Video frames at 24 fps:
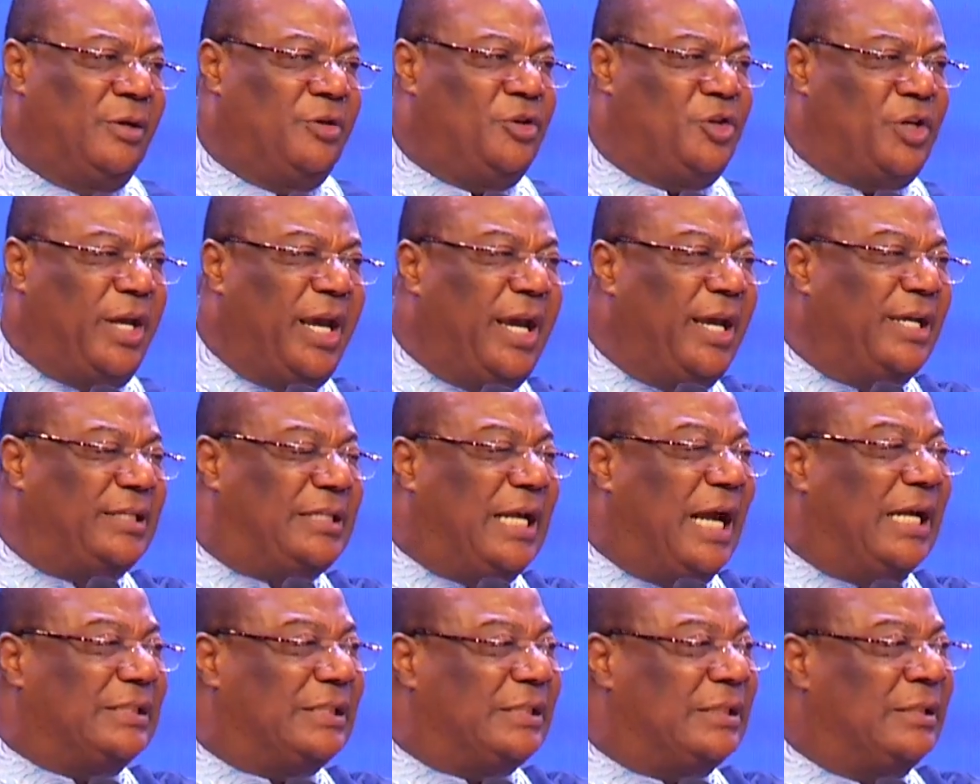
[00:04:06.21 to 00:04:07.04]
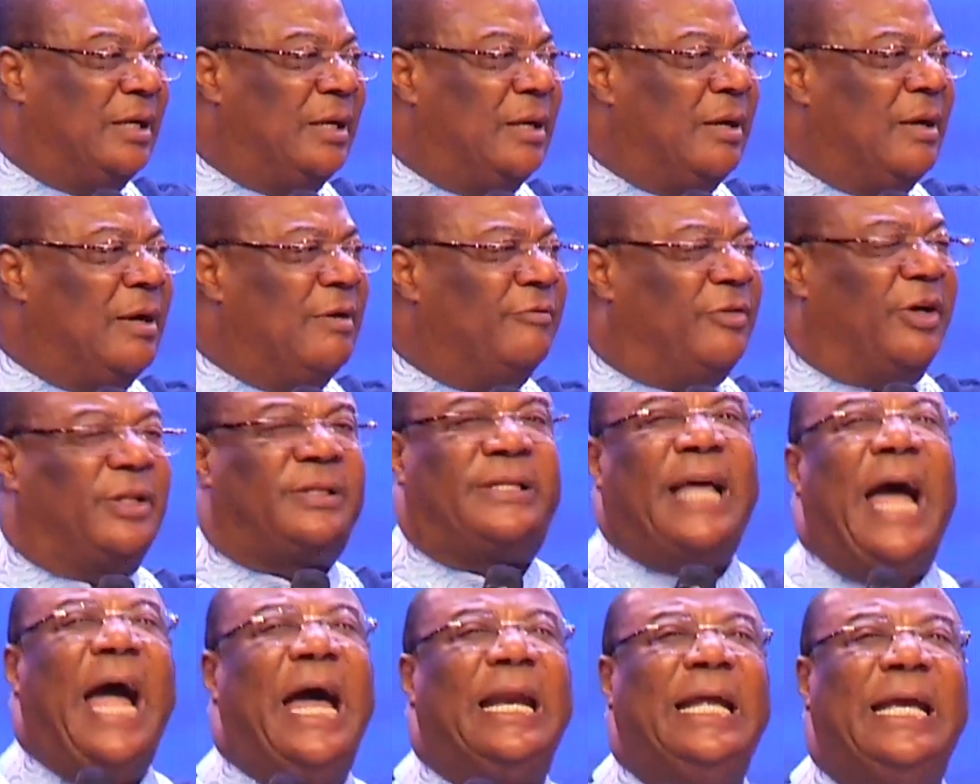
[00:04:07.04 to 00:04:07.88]
Jesus, for
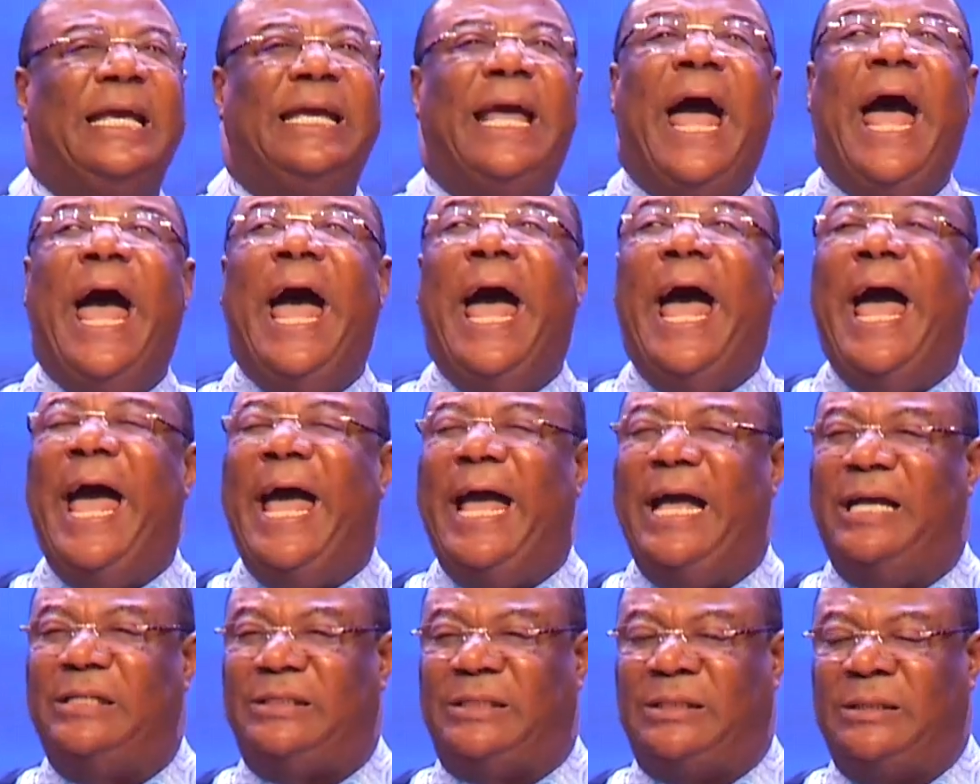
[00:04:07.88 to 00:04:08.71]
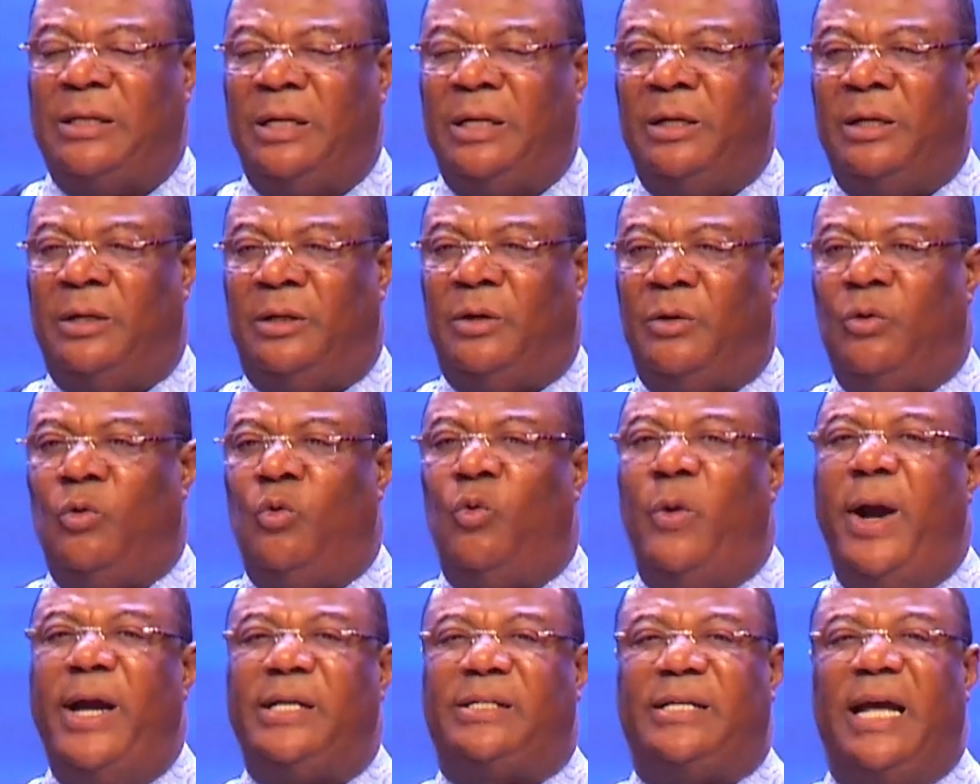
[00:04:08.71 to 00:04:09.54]
30 years,
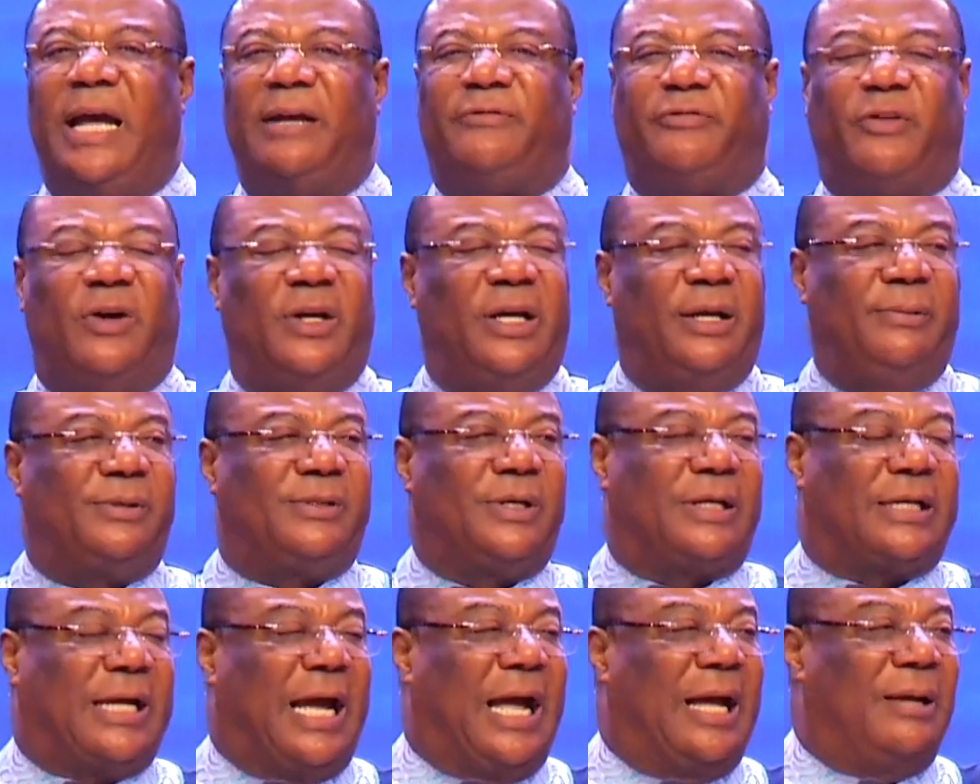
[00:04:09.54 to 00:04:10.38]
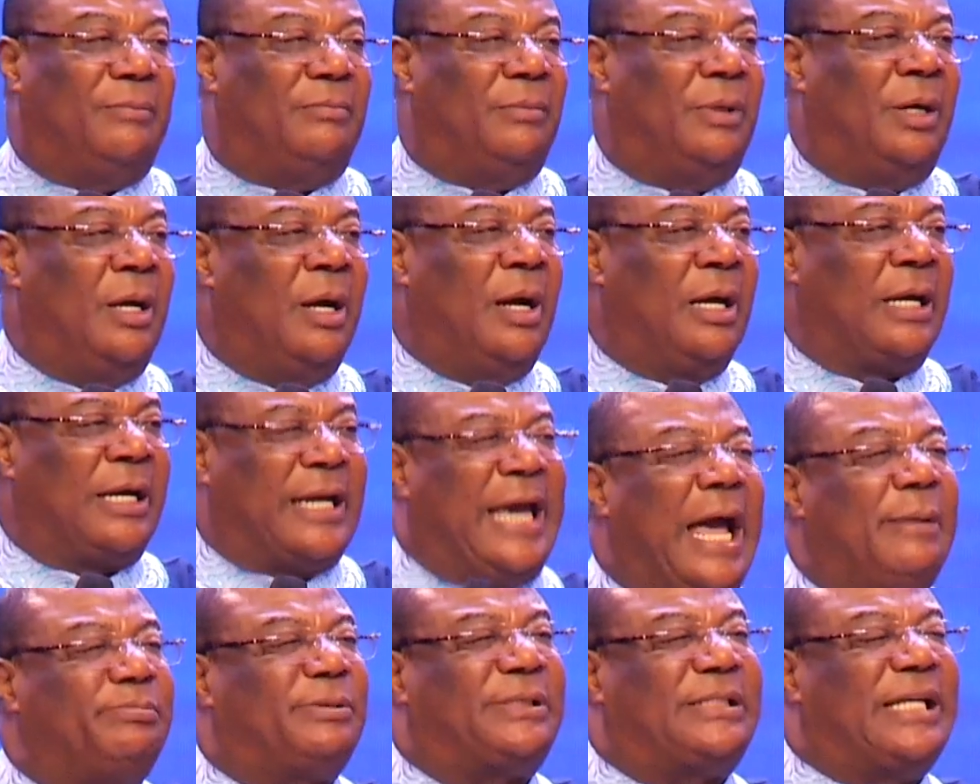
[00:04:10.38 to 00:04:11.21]
waited for him to come.
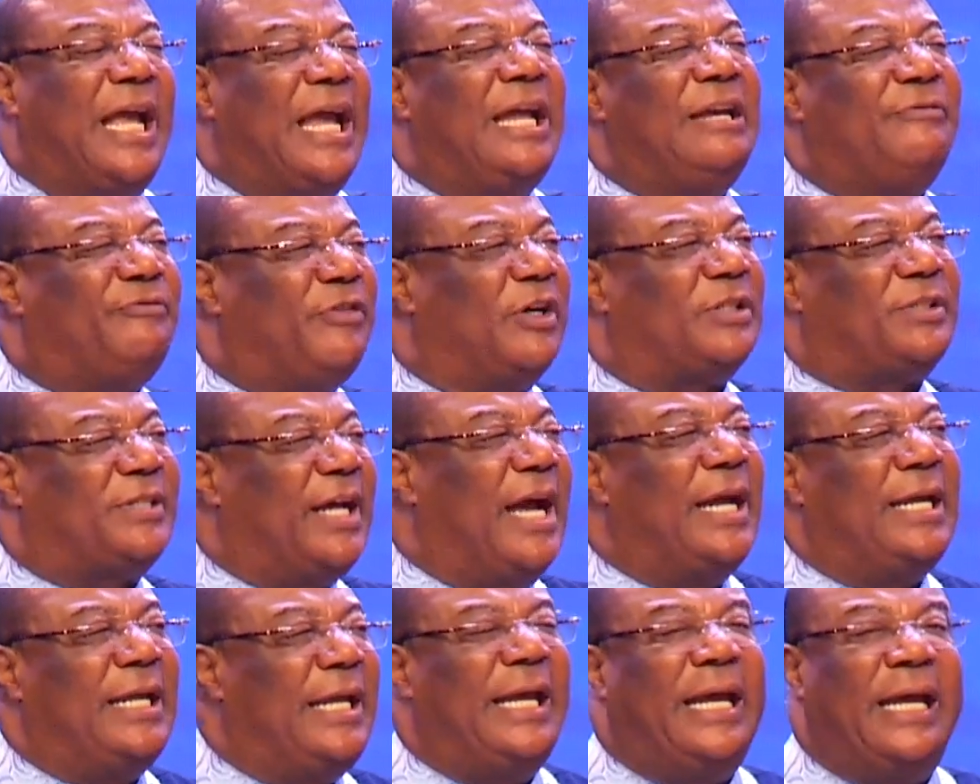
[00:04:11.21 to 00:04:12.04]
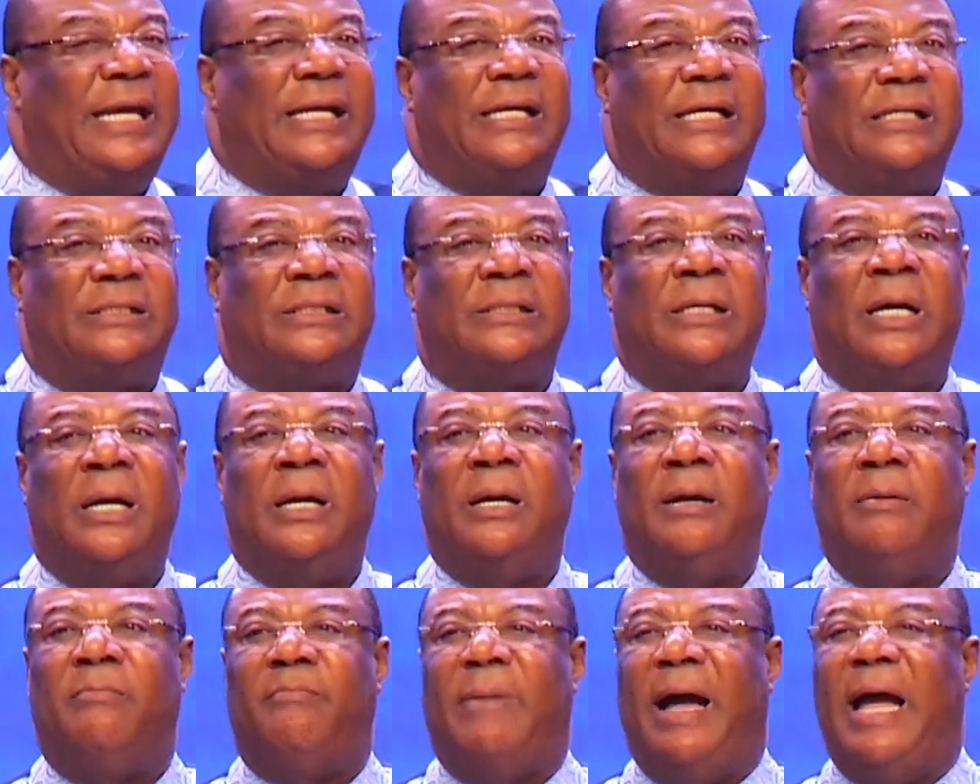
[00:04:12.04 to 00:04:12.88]
Kept saying for 30 years,
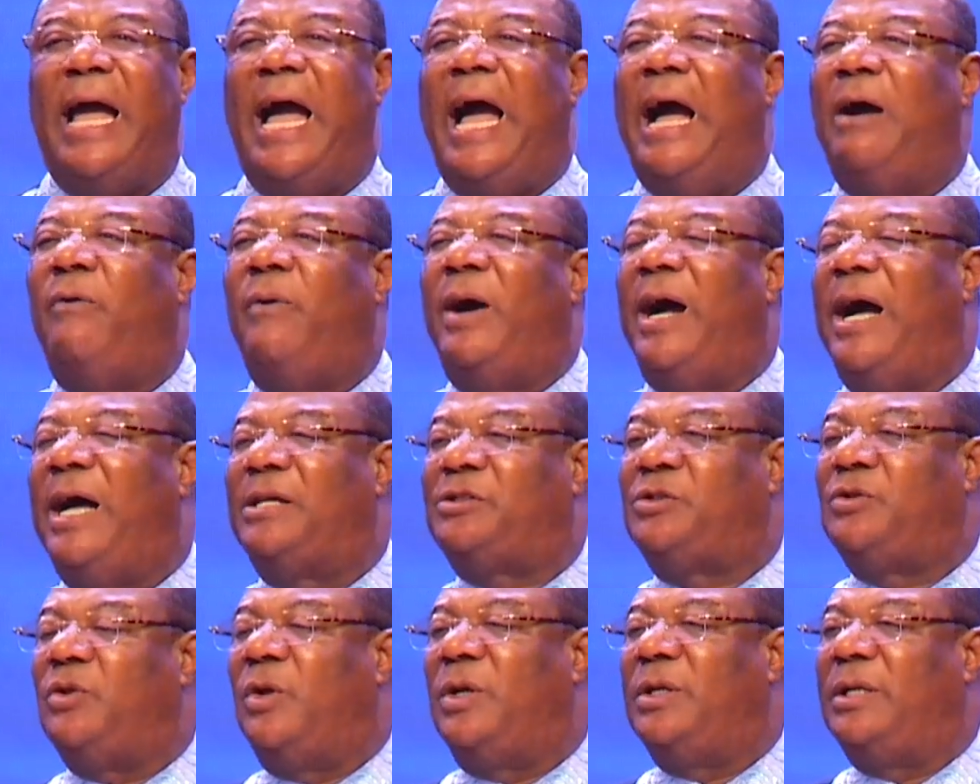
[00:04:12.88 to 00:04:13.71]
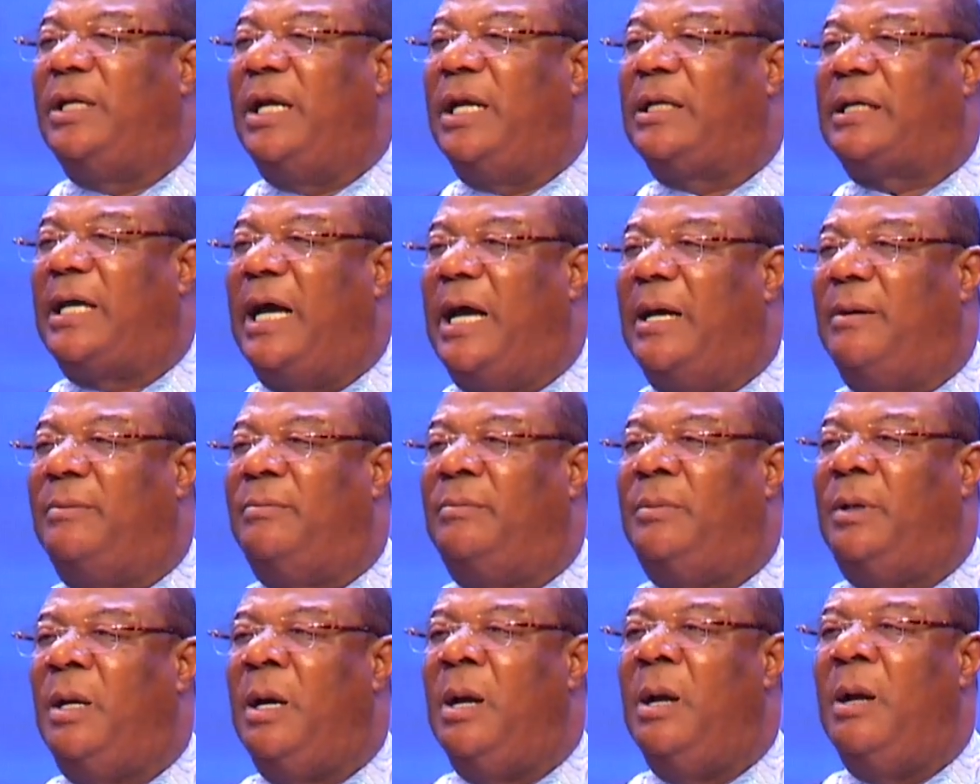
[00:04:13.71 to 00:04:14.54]
my hour has not yet come.